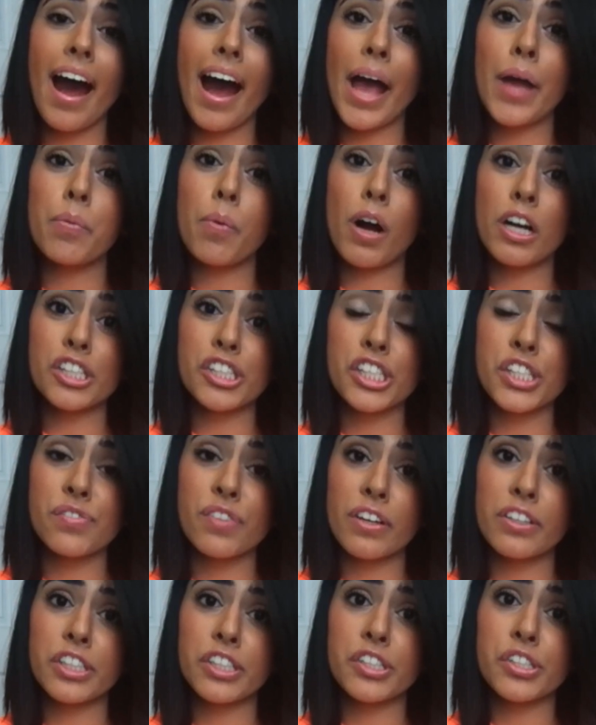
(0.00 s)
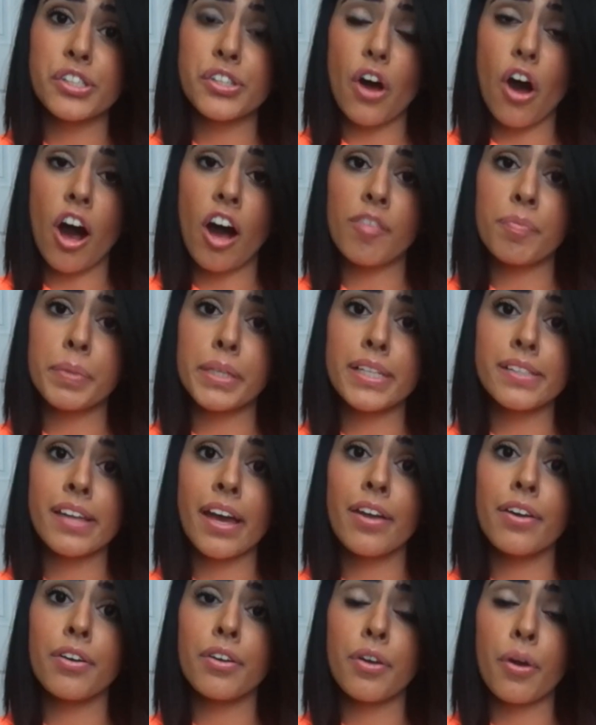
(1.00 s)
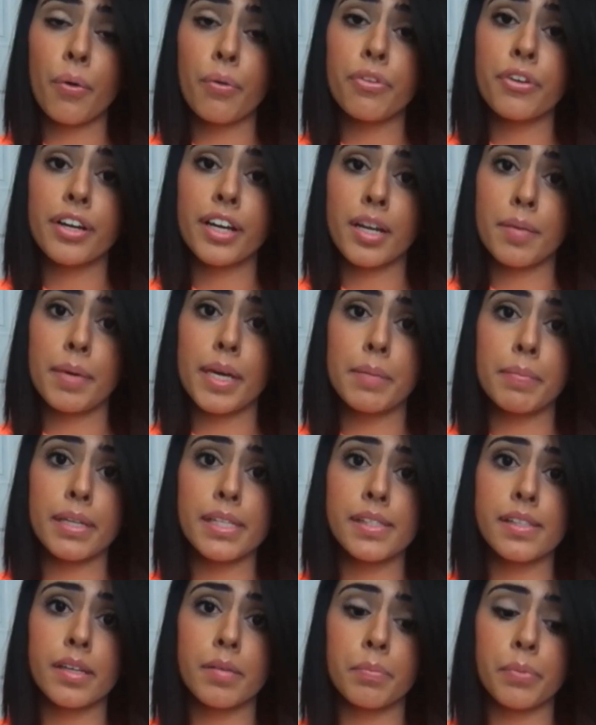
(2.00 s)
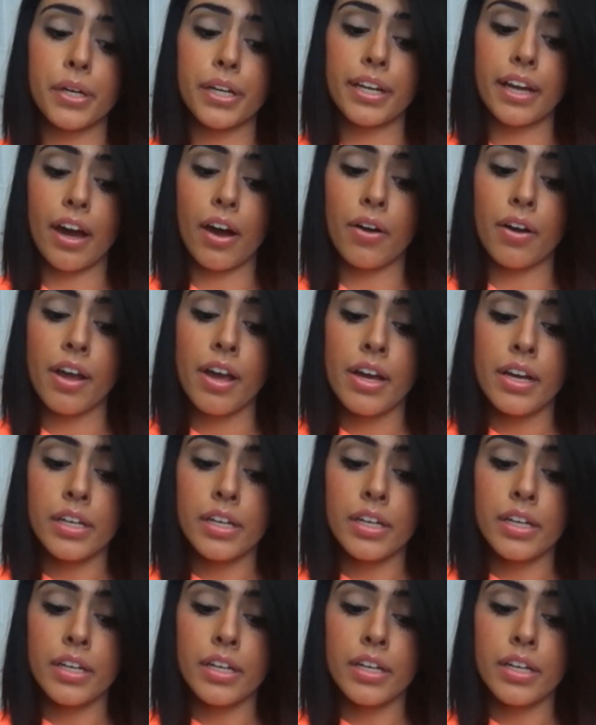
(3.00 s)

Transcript: I wash these foundations off because I know they're going to make my skin break out.